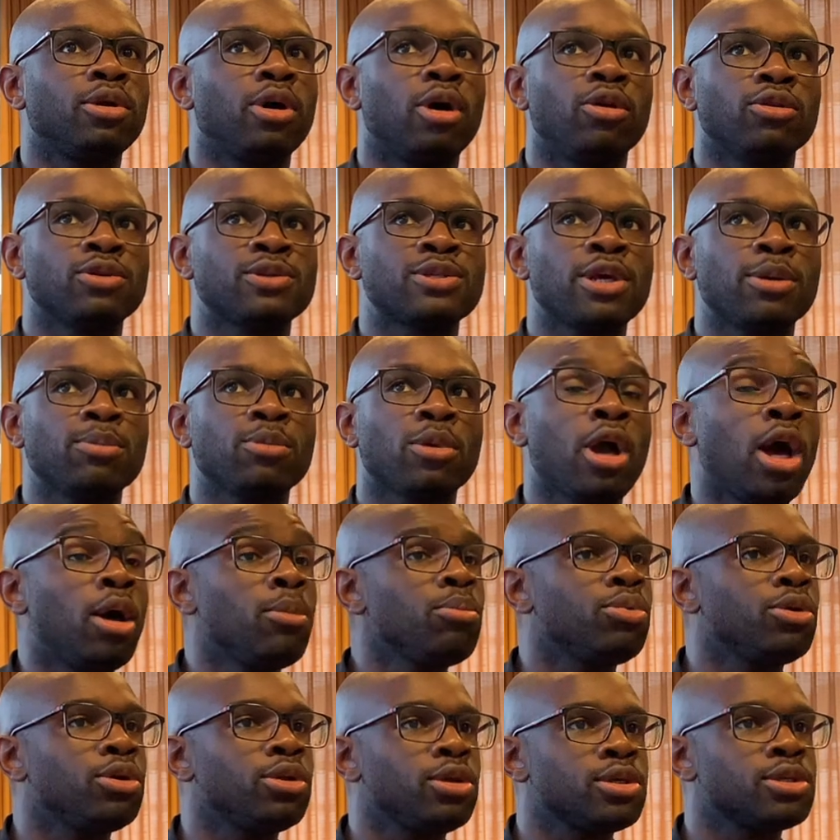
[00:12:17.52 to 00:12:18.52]
or some
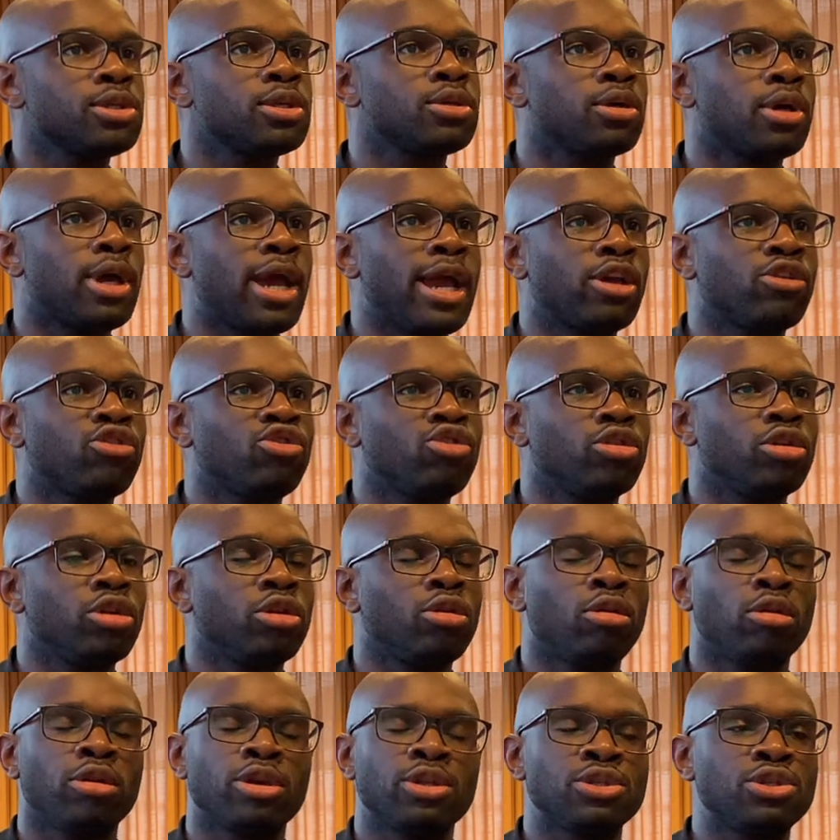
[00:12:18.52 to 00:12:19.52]
companies actually
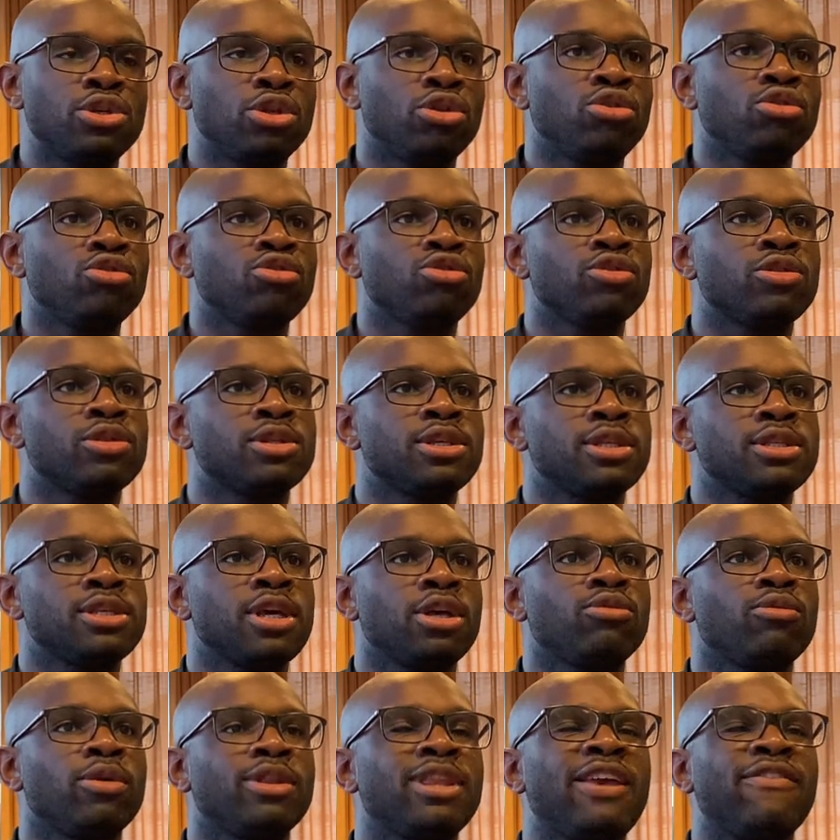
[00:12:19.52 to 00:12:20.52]
or institutions, et
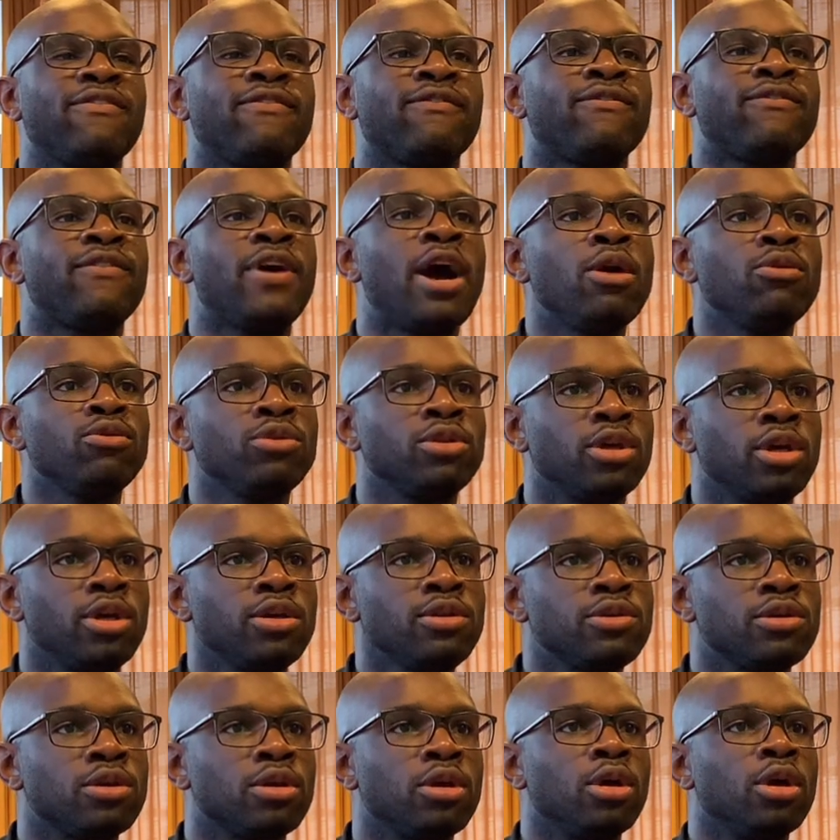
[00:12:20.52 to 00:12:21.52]
cetera, they found
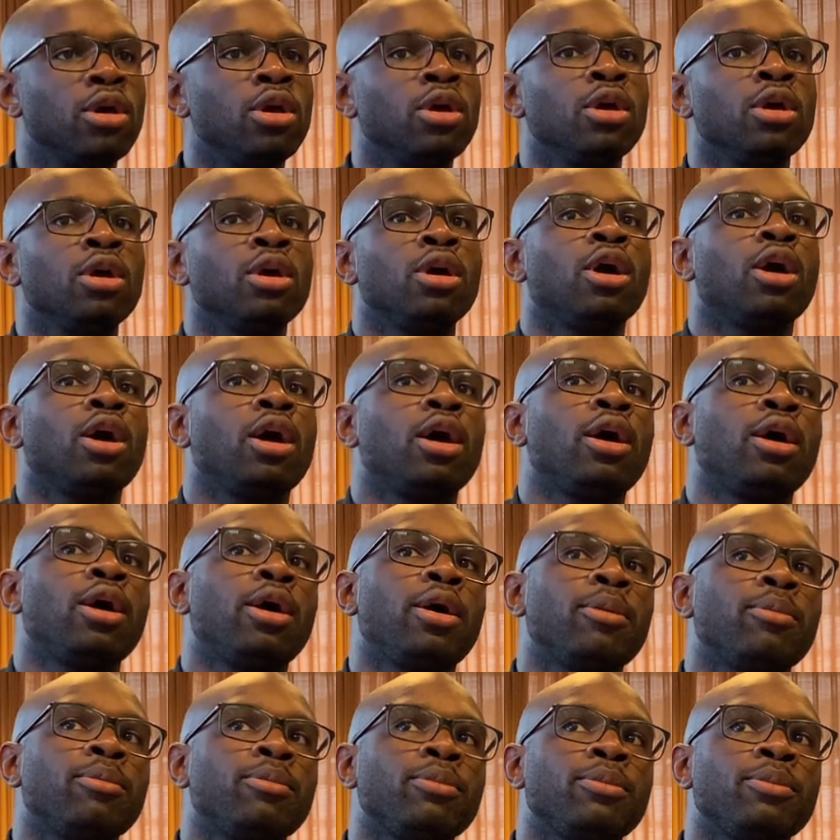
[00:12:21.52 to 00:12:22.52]
it,
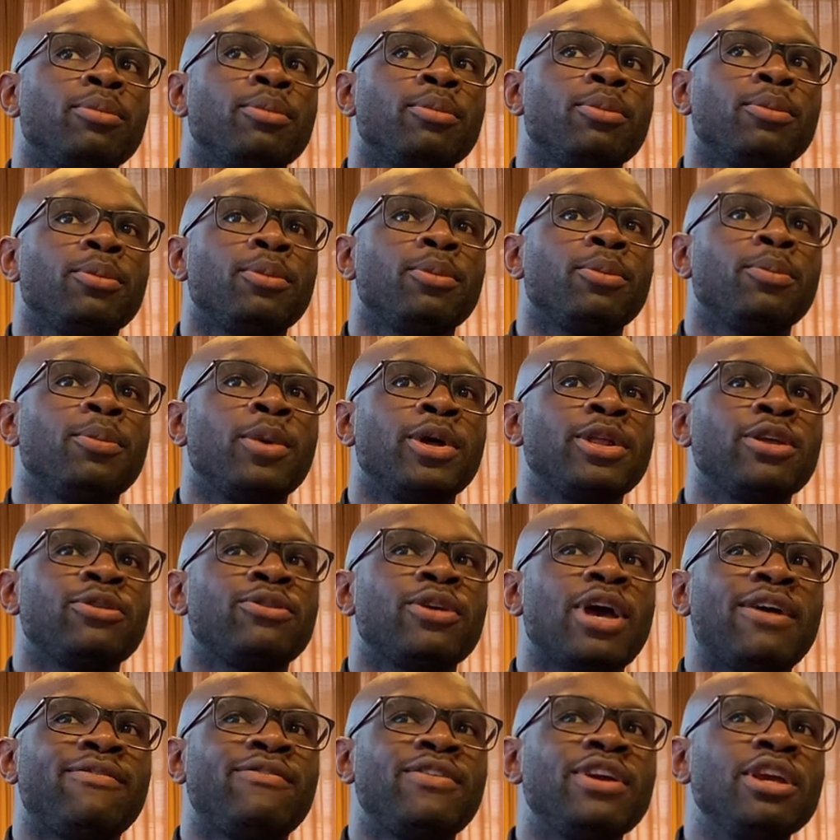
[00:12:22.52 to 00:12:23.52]
um, but it,
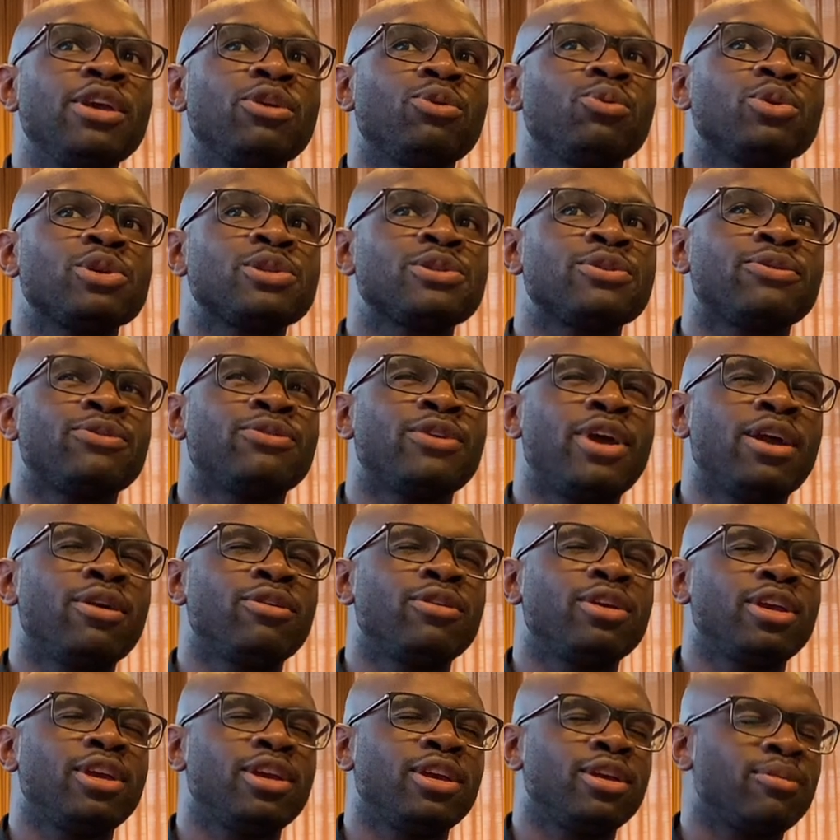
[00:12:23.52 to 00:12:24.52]
I think it was a
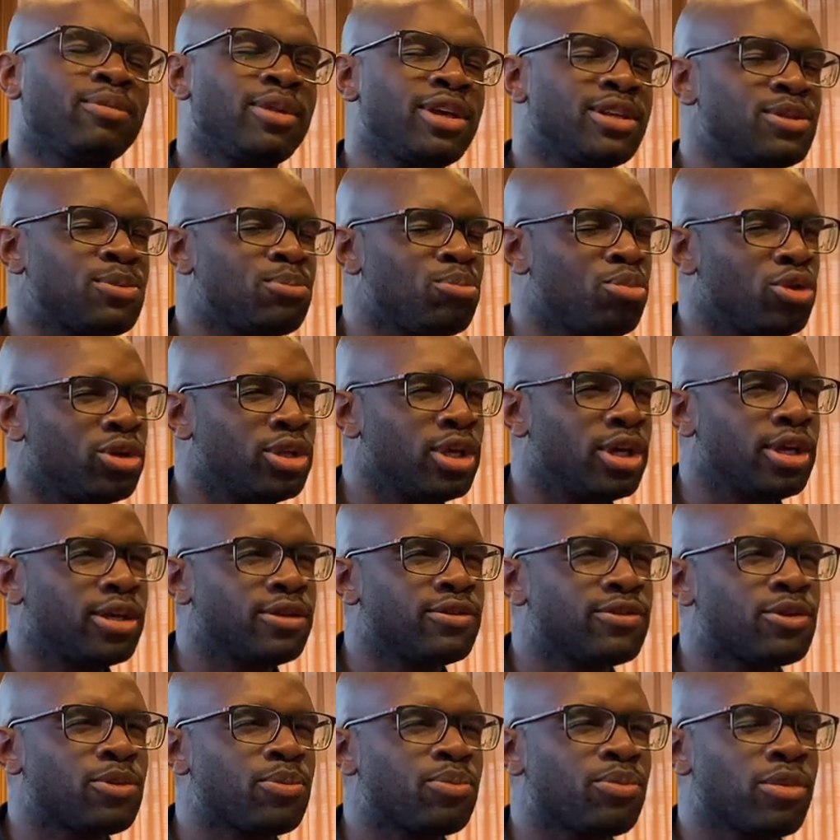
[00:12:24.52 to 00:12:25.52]
very, let's put
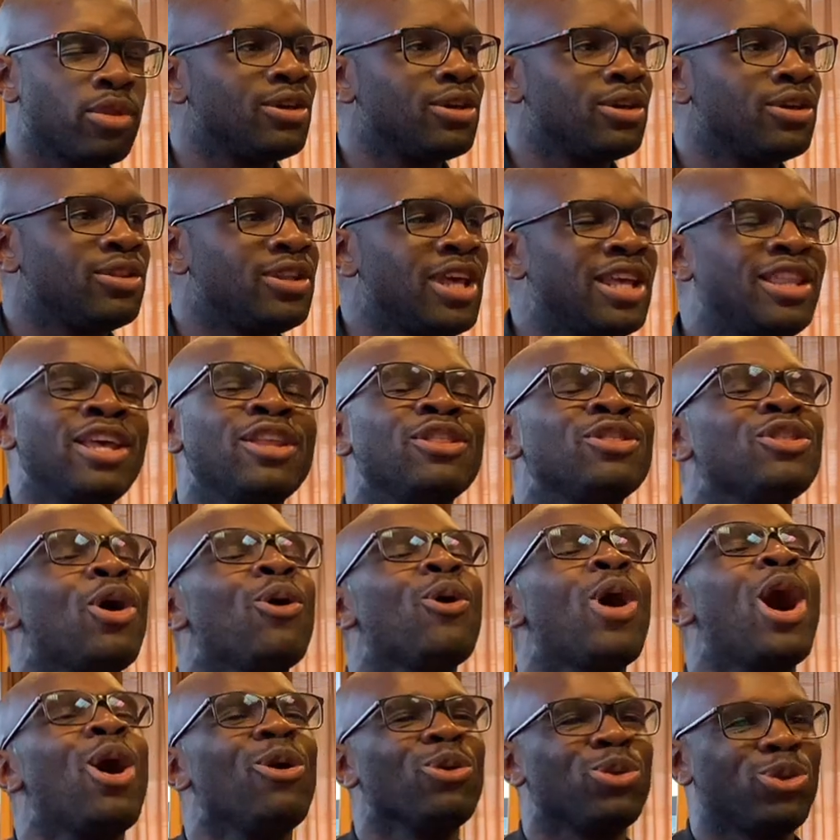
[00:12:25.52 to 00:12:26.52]
it, they didn't know
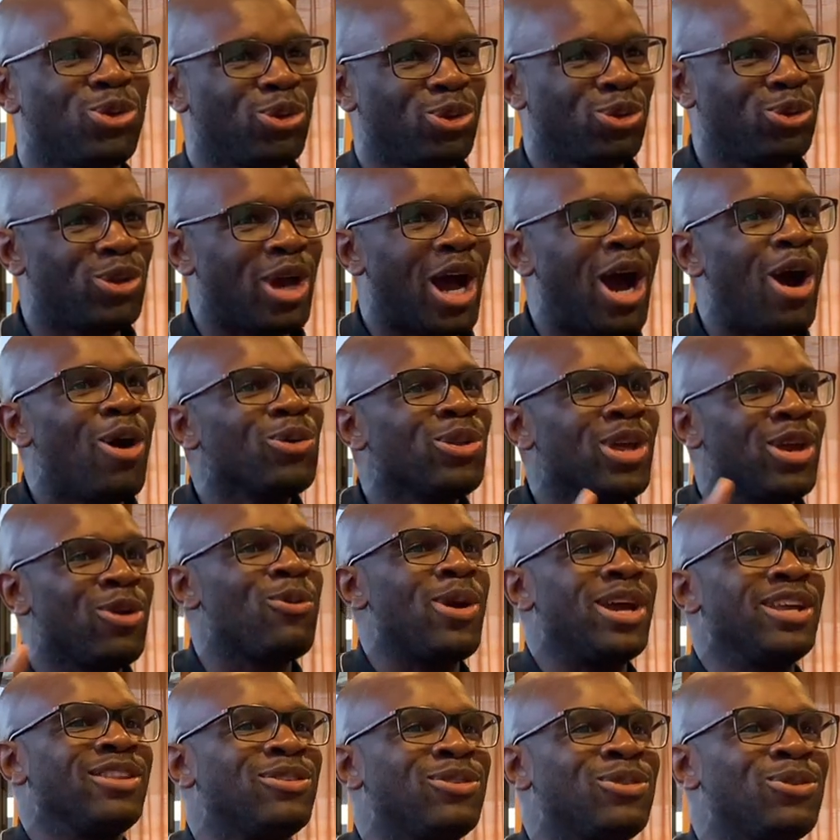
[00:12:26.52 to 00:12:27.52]
how to how they
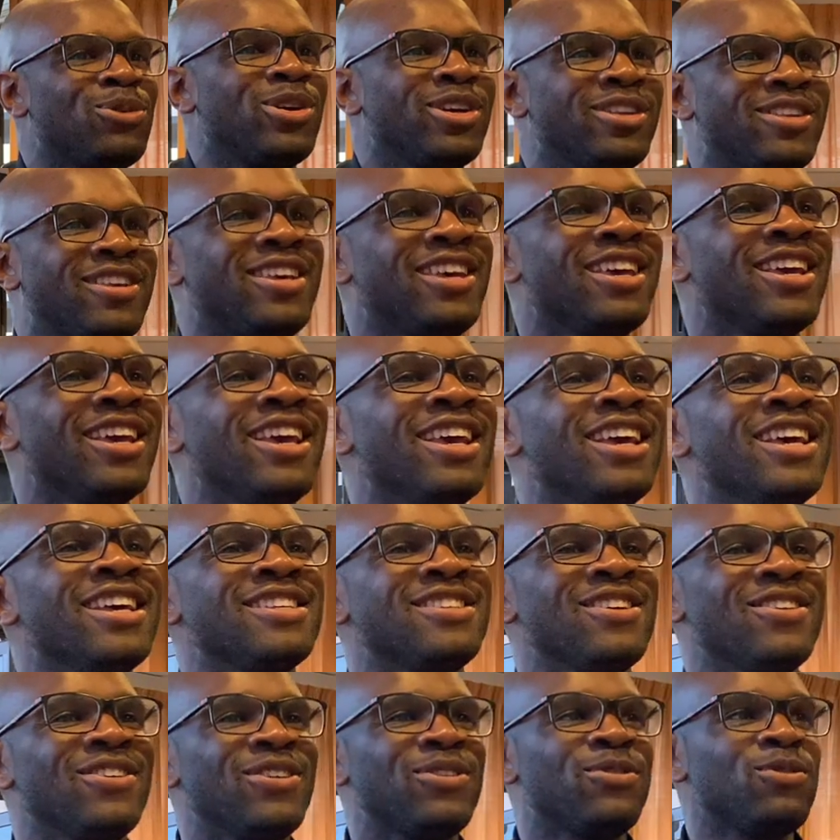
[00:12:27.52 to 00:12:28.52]
went to it.
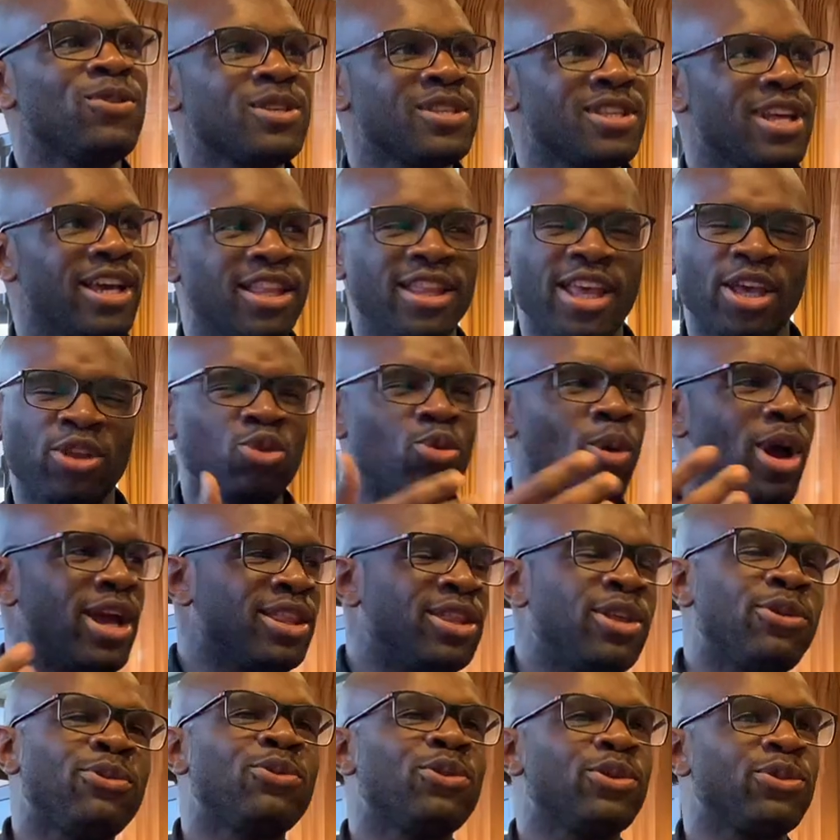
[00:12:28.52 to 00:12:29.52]
So it was like they tried
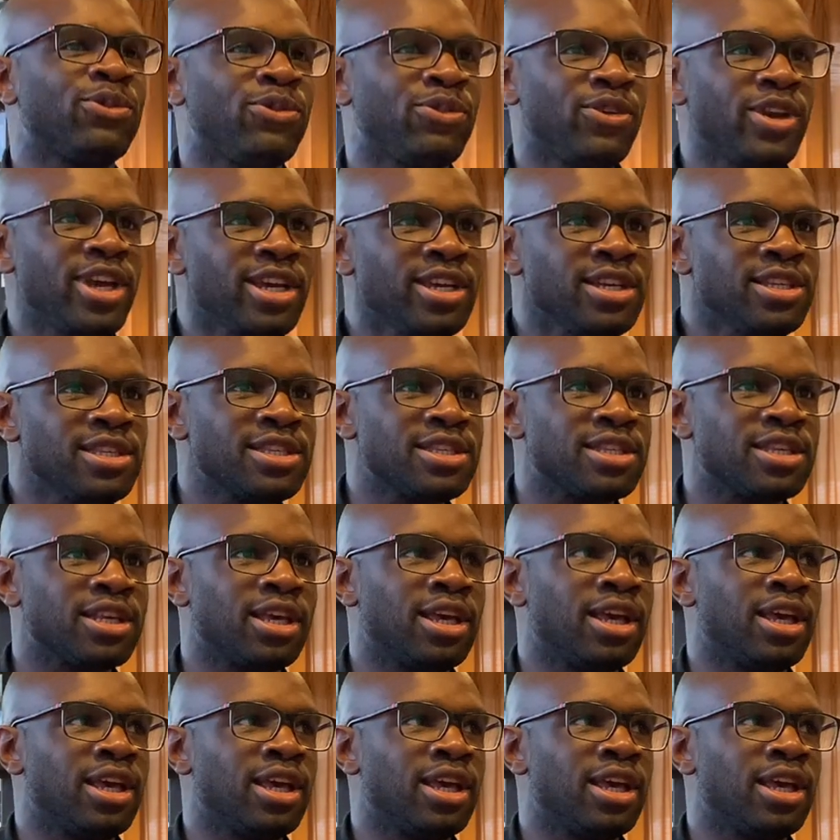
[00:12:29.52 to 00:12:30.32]
different things,